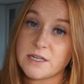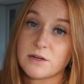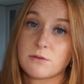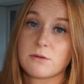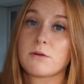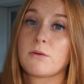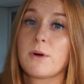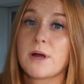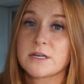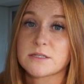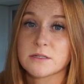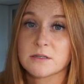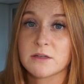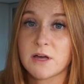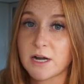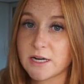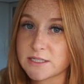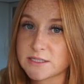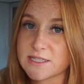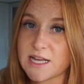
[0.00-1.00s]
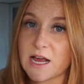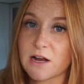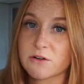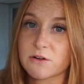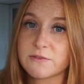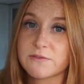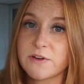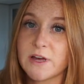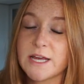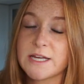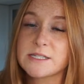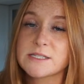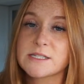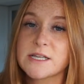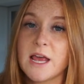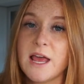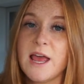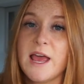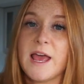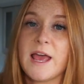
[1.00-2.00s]
It requires a lot of sacrifice,
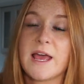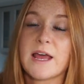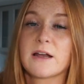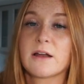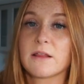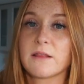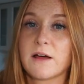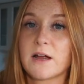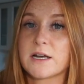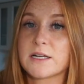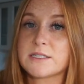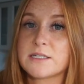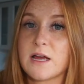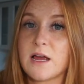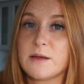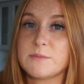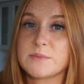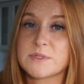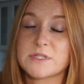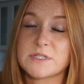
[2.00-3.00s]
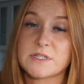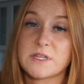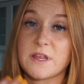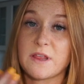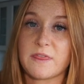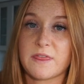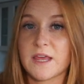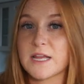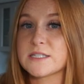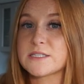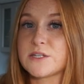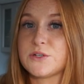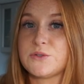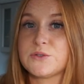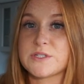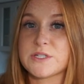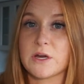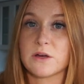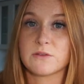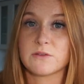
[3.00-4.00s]
and a lot of times the things that you
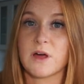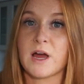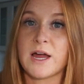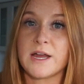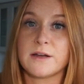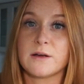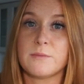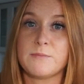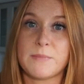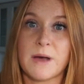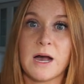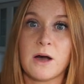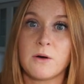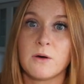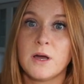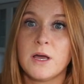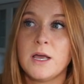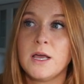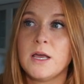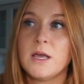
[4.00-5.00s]
see online about,